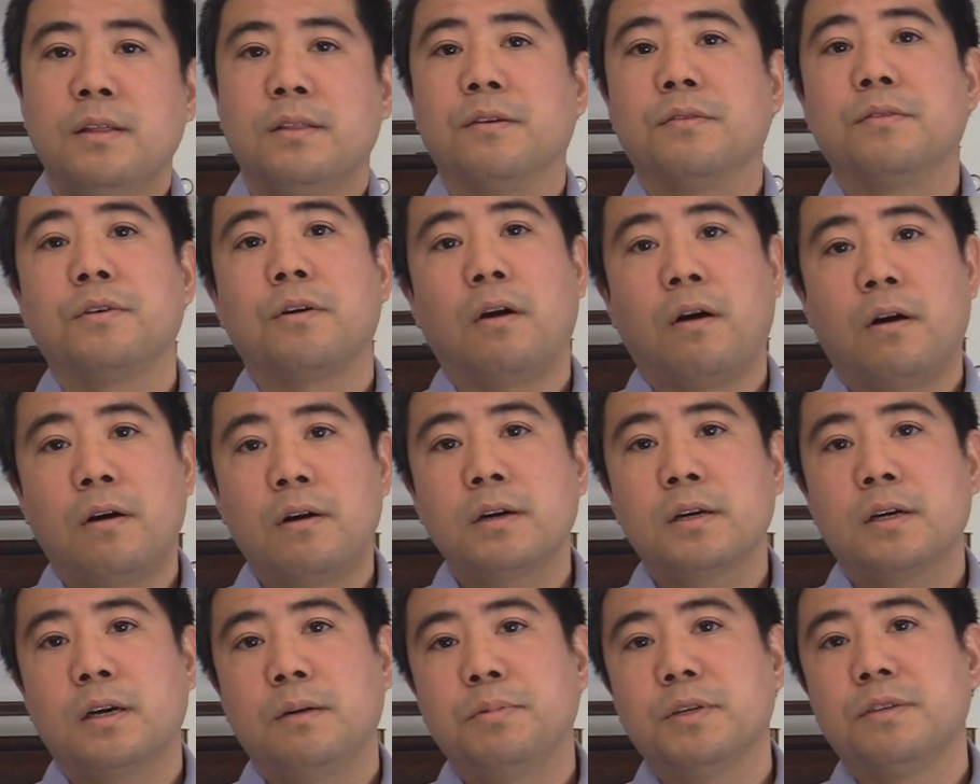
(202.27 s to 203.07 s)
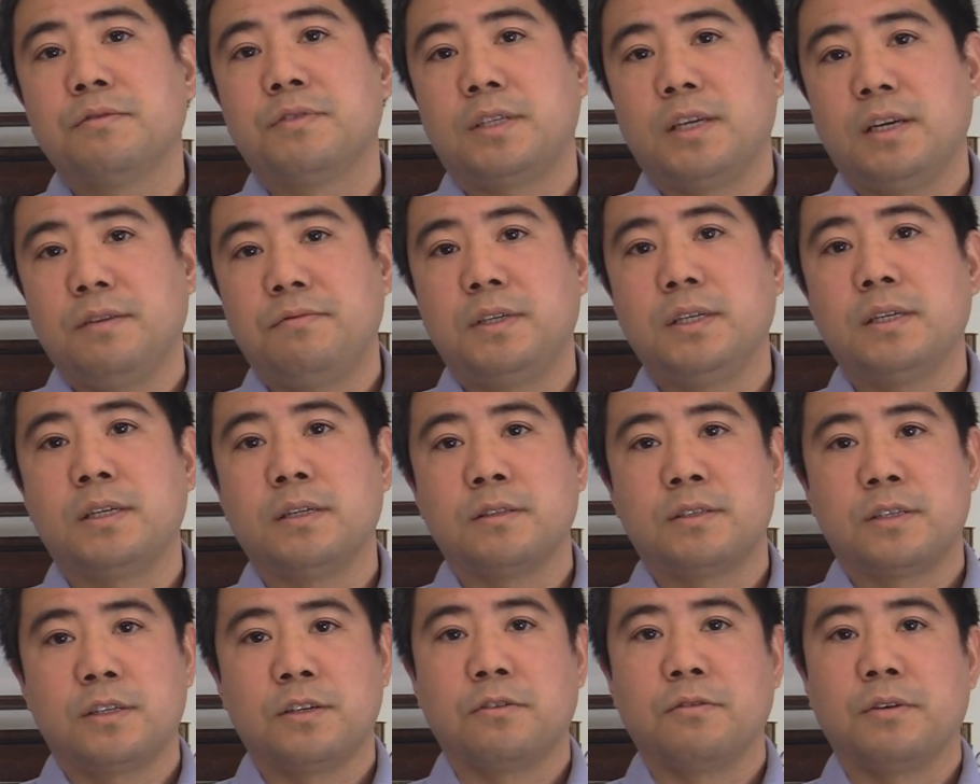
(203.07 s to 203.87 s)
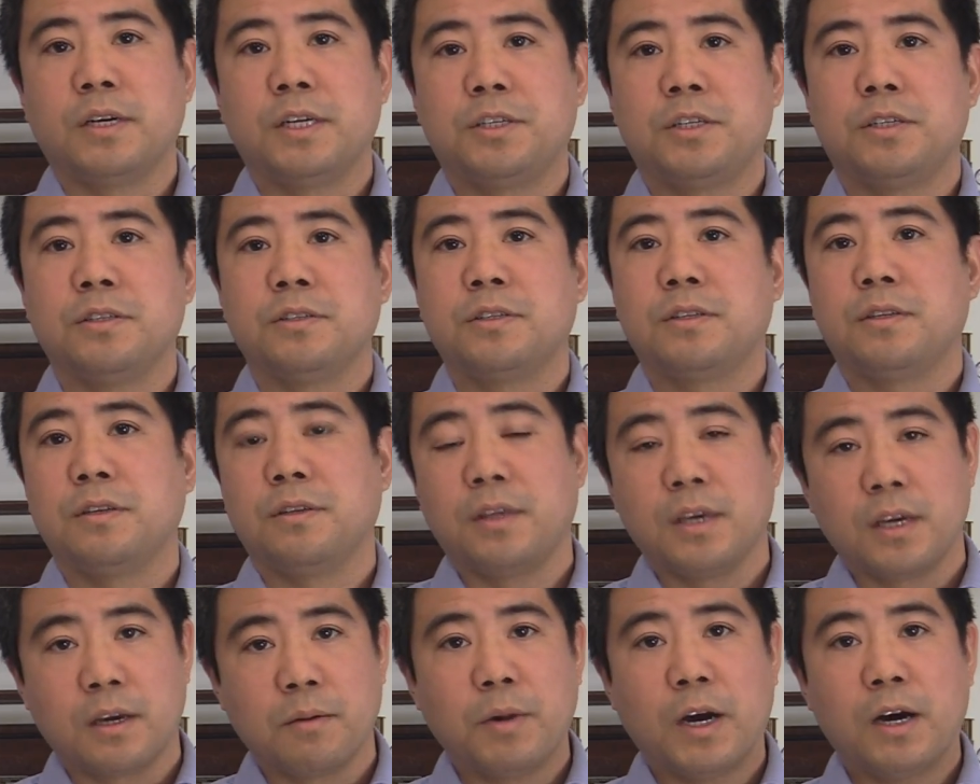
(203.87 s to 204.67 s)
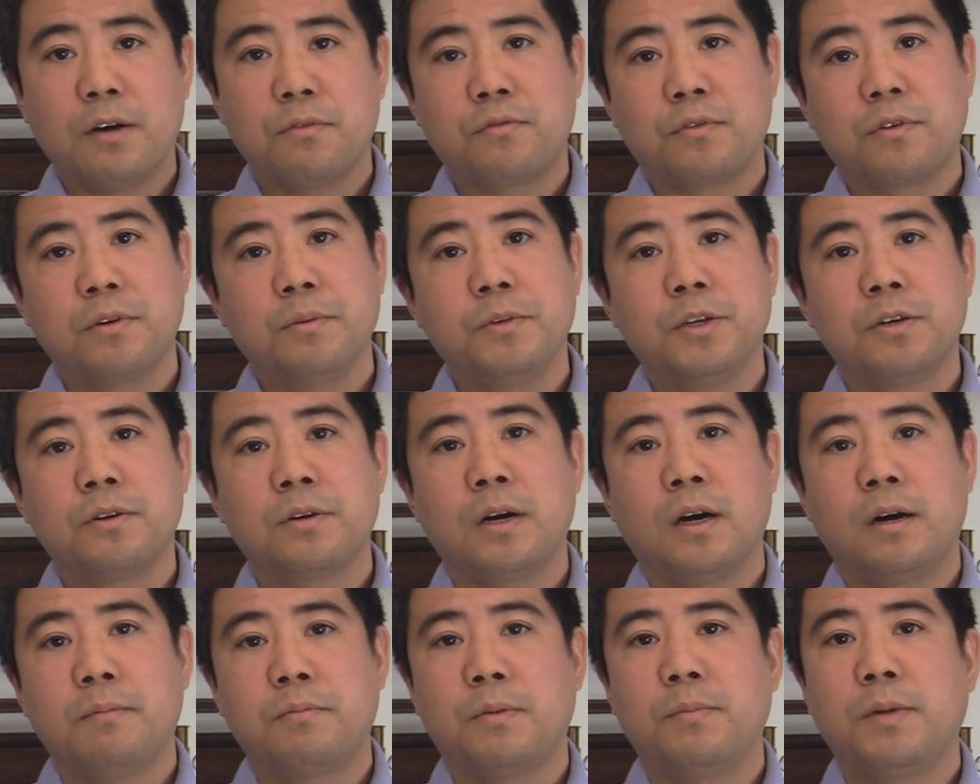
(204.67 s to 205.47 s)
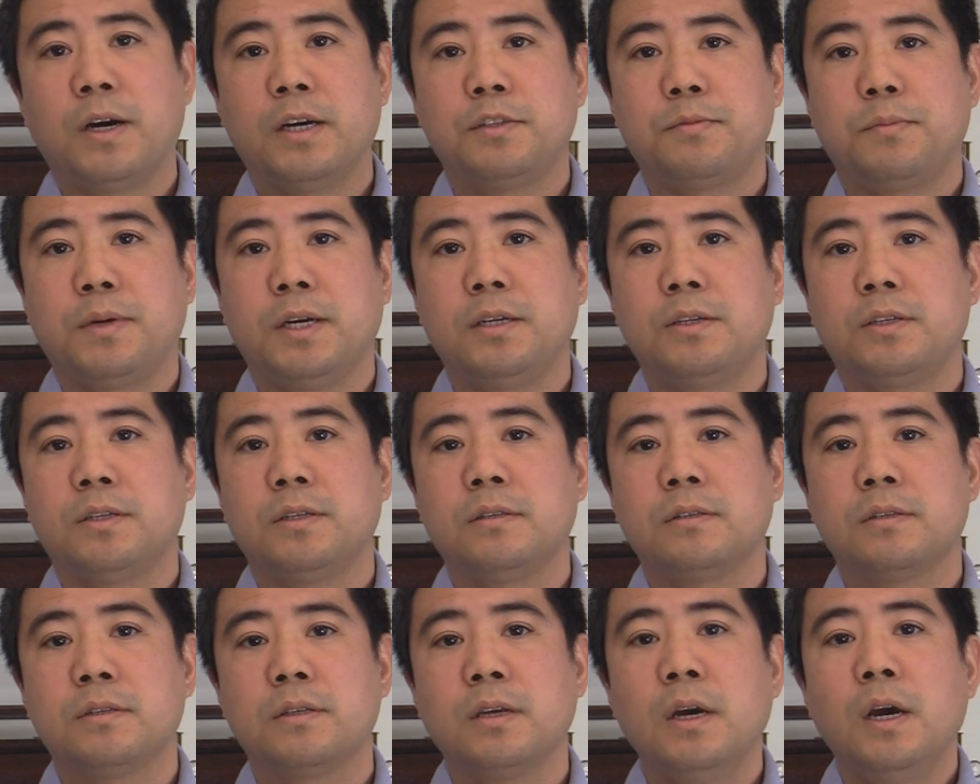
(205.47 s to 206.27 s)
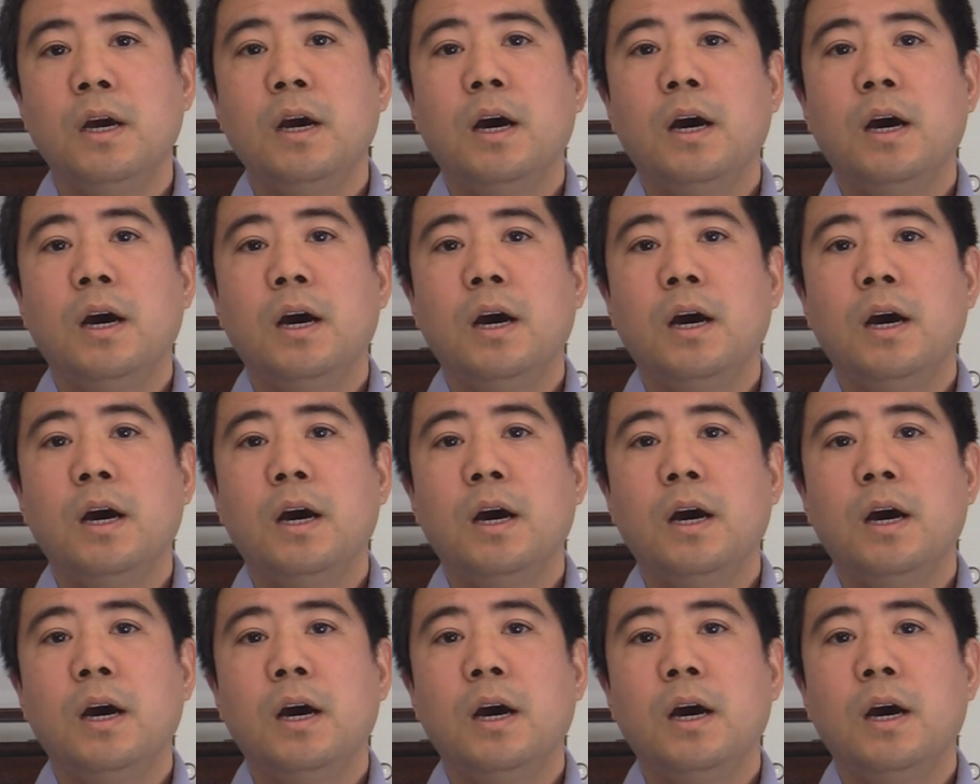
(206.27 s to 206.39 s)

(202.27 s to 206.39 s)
Now, there are a couple of safety considerations to think about for immunocompromised patients.